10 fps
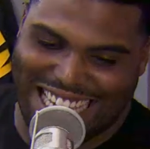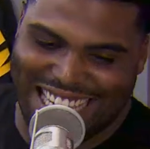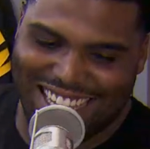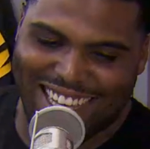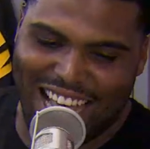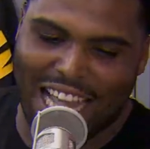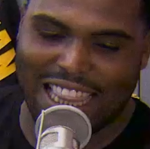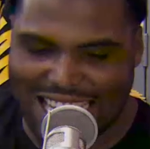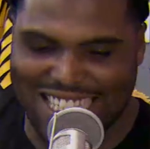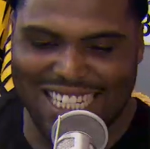Lee, a
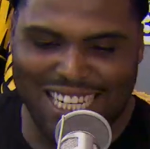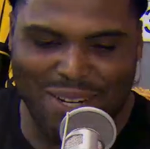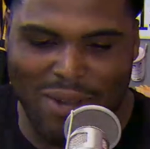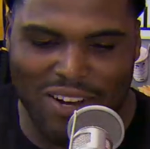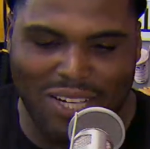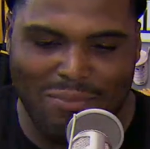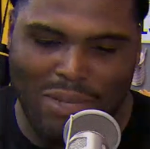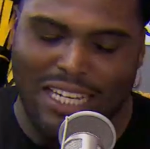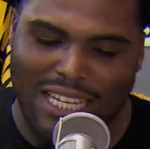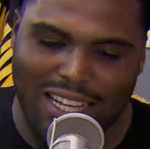legend in American
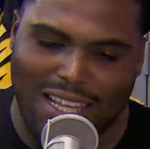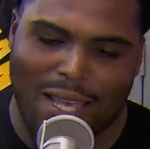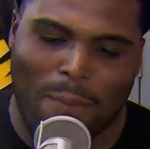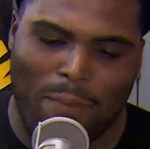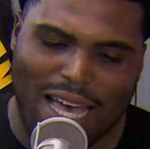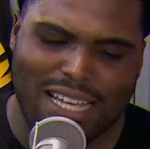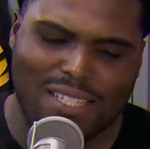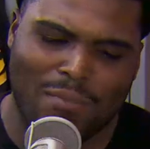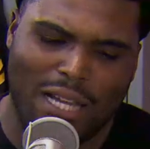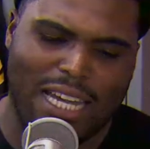media,
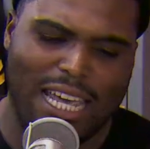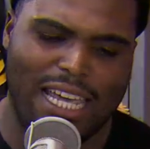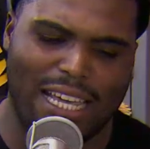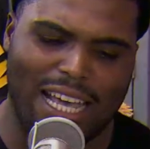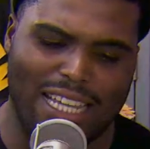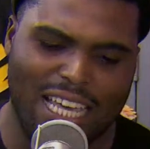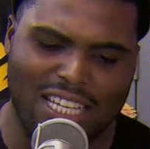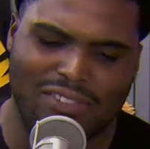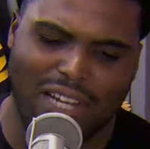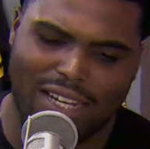passed Monday at the
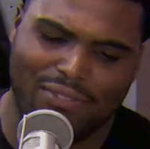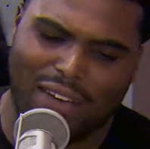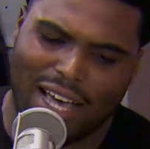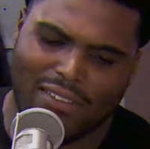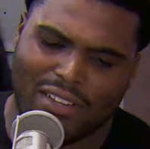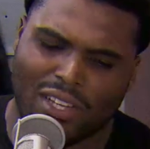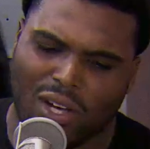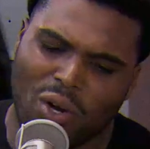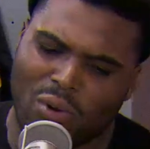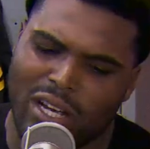age of 95. The
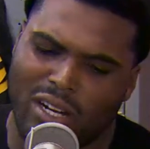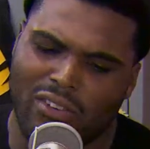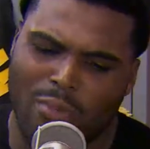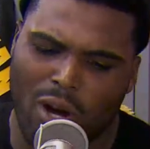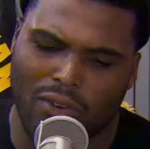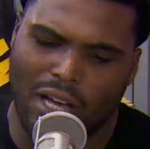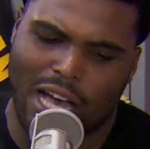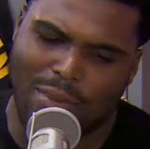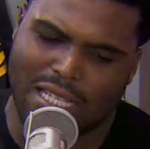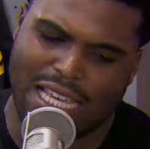co-creator of Marvel
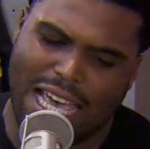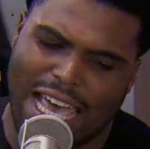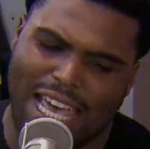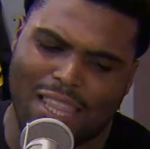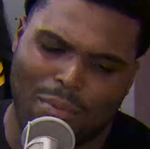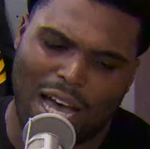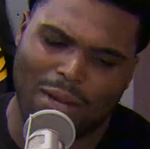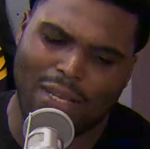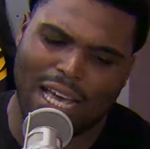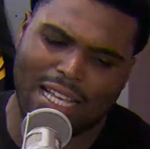Comics and the
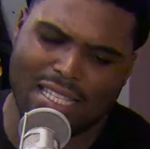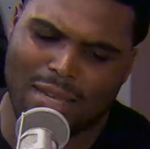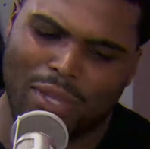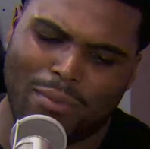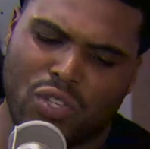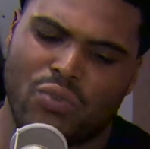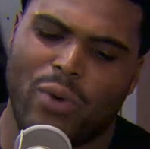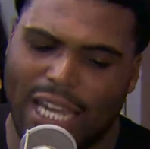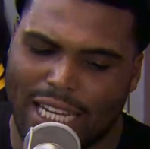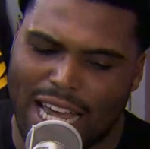mind behind some of the most
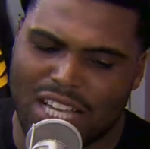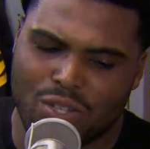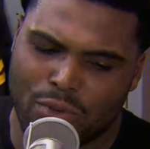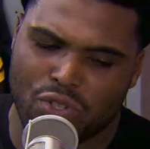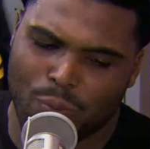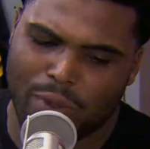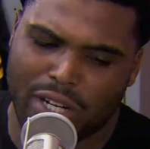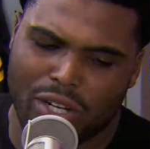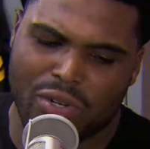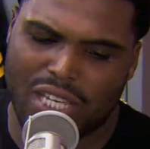recognizable
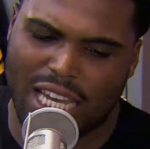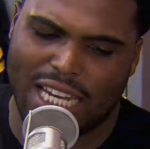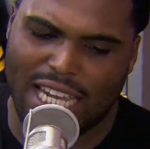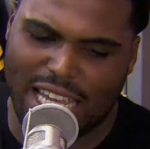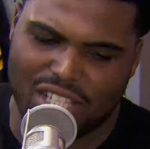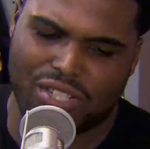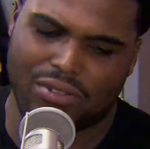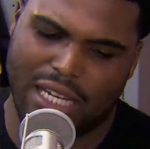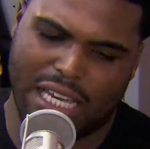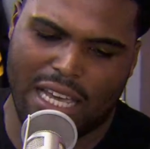superheroes in
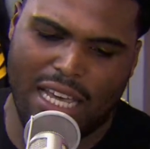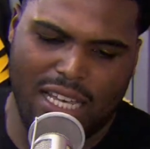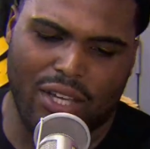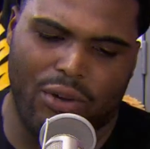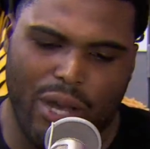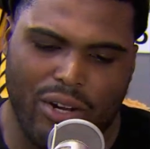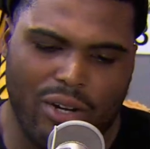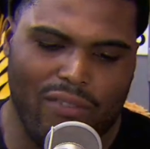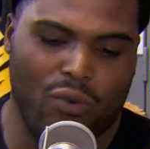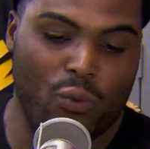history. The
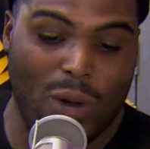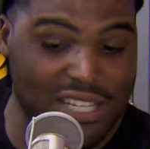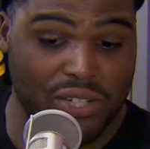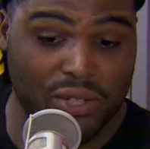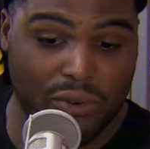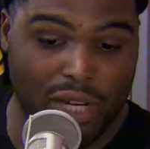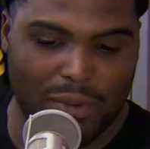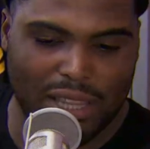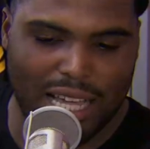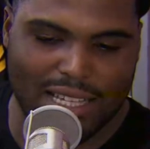creator of Western Greek
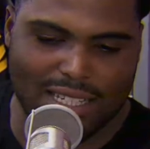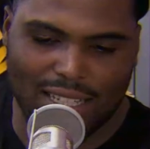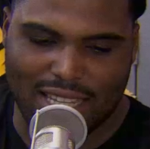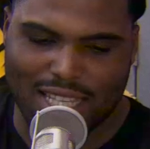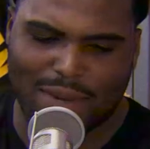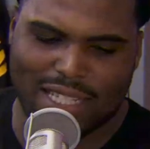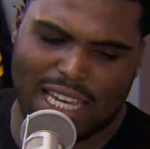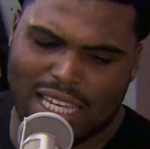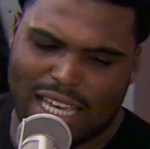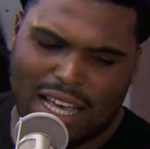mythology. That's my
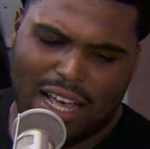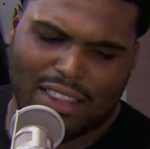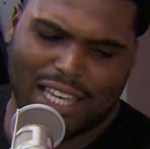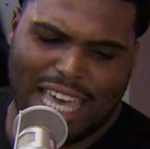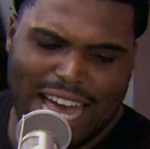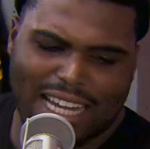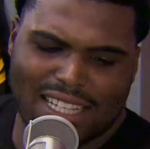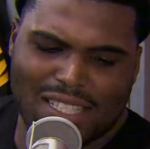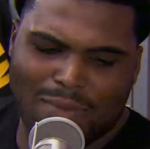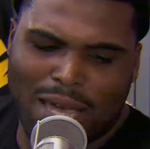take. The
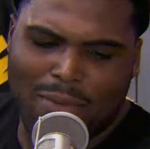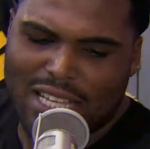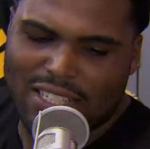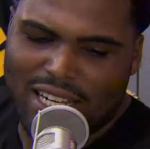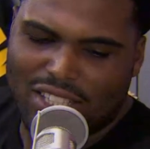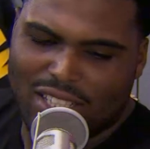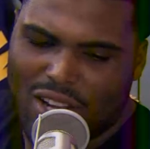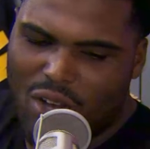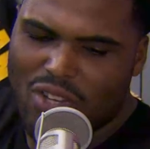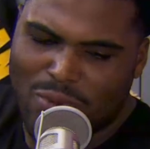catalyst to my imagination.
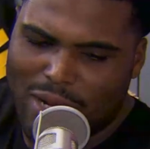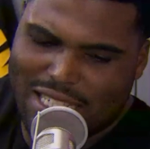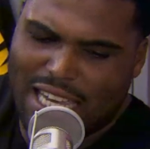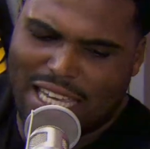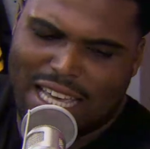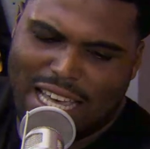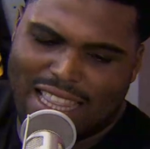Also my take.